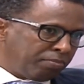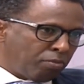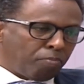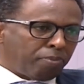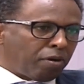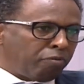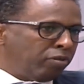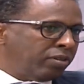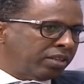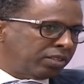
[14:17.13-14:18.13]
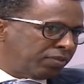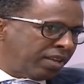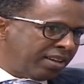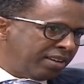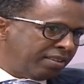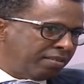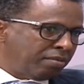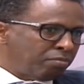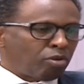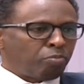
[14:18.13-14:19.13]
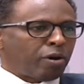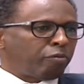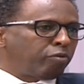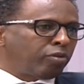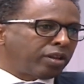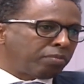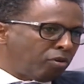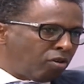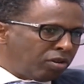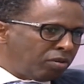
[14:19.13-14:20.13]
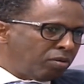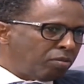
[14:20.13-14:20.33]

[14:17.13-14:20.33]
More powerful than his father, more powerful than Moi,